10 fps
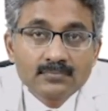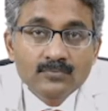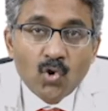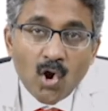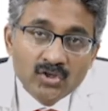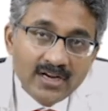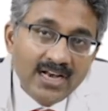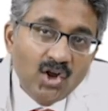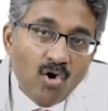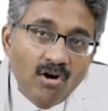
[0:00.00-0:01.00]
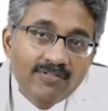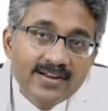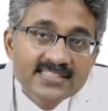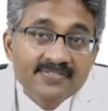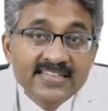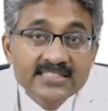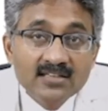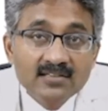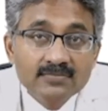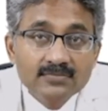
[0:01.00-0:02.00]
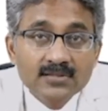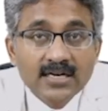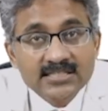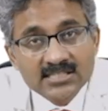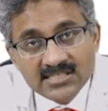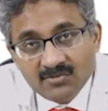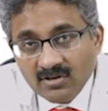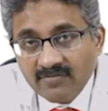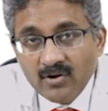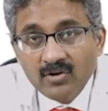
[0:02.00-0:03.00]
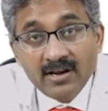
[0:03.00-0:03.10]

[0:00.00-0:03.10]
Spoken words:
Nocturnal cough is a feature of congestive heart failure,